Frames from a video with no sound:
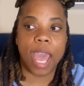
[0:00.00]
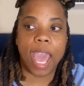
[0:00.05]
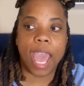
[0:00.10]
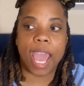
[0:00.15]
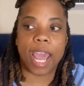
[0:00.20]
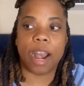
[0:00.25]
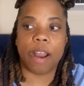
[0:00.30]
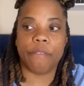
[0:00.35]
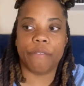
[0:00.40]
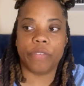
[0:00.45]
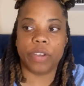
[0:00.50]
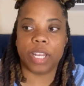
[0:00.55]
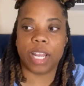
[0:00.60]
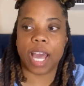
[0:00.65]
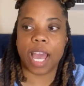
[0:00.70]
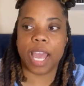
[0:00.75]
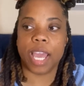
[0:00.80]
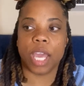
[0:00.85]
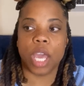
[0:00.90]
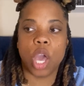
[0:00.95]
And I feel
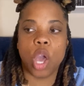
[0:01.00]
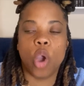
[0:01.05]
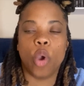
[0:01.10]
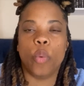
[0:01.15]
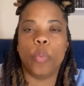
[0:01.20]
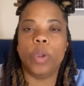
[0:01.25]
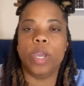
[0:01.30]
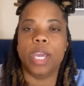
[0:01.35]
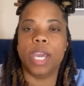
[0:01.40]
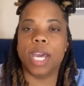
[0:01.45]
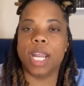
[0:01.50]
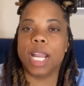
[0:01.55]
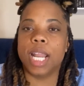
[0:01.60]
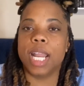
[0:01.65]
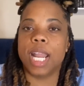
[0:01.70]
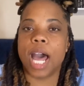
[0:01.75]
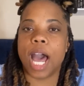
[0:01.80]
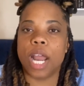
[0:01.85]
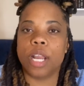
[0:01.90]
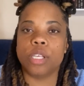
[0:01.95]
like we get a
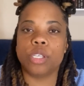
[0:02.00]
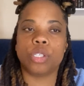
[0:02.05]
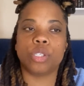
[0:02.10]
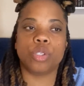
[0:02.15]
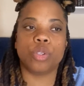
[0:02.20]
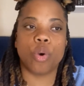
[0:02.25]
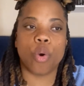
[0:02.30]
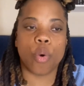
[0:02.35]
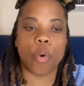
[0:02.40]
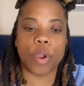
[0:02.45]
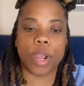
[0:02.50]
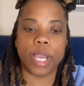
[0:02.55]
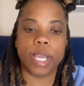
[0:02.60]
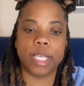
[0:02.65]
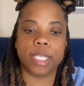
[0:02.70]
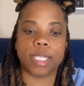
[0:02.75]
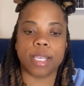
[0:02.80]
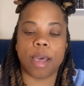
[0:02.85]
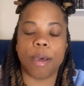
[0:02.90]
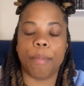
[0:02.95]
lot of
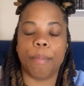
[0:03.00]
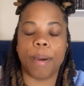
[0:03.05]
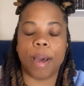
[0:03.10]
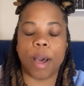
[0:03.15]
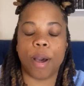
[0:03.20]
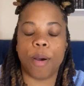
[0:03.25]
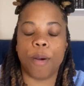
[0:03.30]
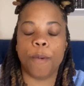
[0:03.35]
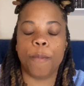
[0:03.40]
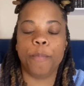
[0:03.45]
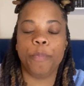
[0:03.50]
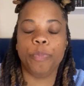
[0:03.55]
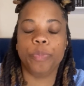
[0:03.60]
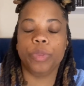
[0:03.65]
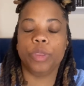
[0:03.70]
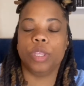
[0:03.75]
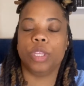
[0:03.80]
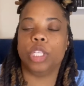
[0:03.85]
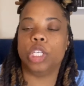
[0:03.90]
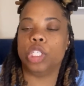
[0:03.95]
stories about
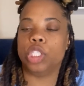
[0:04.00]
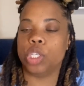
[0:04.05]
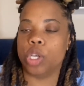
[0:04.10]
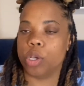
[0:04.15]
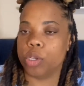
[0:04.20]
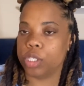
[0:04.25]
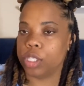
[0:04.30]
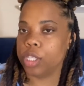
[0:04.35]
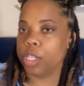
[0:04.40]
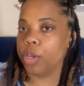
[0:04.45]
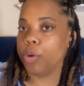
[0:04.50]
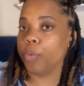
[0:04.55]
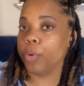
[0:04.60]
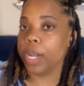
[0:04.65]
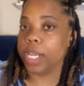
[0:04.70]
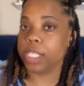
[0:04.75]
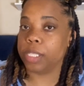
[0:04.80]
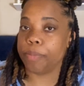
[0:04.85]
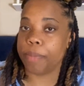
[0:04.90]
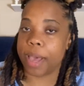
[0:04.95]
the Tulsa
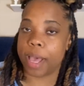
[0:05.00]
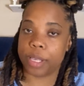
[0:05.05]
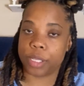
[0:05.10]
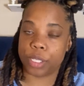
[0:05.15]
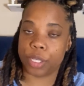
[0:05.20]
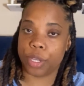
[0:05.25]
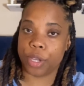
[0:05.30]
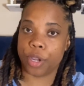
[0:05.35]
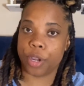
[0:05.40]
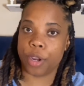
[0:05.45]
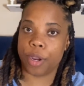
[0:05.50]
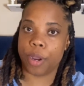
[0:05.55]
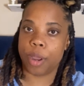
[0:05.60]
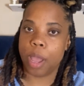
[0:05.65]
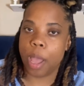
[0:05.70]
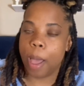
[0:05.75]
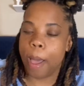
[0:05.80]
Race Massacre,